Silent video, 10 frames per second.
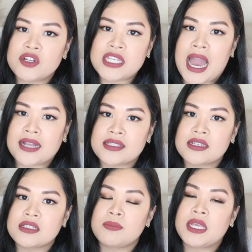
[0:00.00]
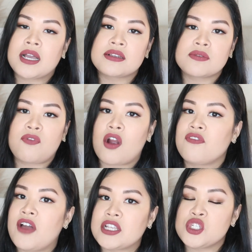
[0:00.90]
for taxes because
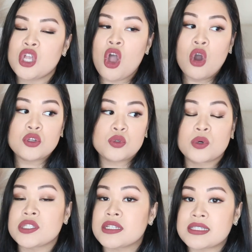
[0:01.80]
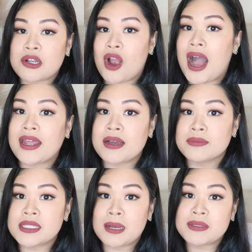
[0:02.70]
Farfetch sources their
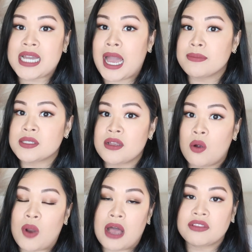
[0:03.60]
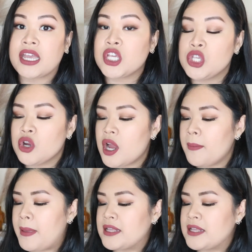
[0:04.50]
items sometimes around like Europe,